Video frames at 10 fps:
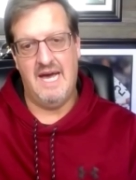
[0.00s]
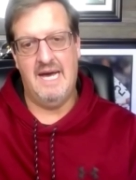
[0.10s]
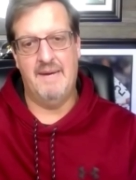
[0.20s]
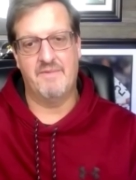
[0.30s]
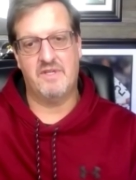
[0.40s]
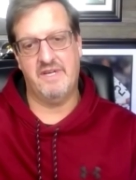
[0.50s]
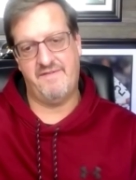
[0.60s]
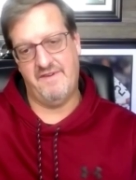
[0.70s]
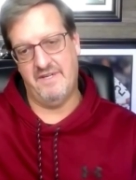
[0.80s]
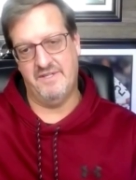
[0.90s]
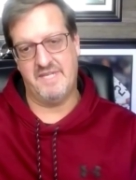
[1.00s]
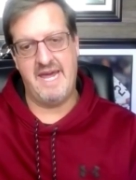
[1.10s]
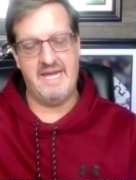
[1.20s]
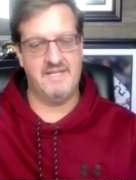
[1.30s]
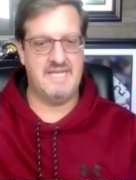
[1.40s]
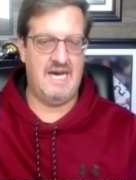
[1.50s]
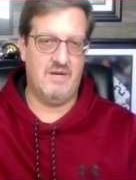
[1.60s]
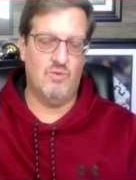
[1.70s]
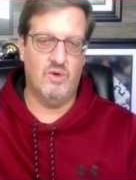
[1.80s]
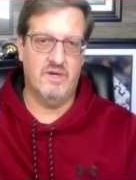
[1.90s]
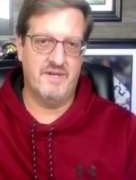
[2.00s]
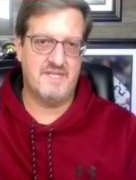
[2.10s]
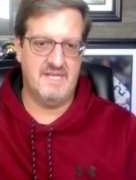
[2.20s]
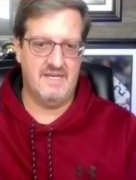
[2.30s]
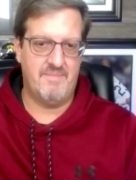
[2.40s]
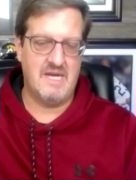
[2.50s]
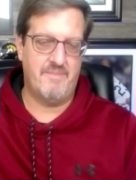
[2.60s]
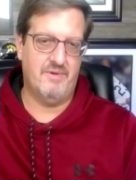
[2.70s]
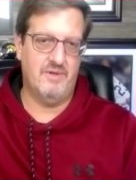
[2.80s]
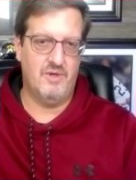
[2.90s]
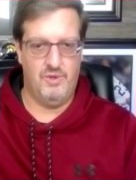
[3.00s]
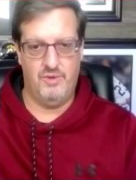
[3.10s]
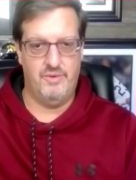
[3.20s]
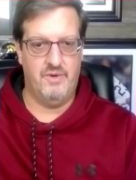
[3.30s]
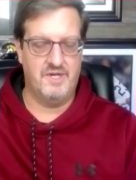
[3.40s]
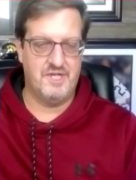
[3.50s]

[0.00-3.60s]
um, ClickFunnels hands out awards to people who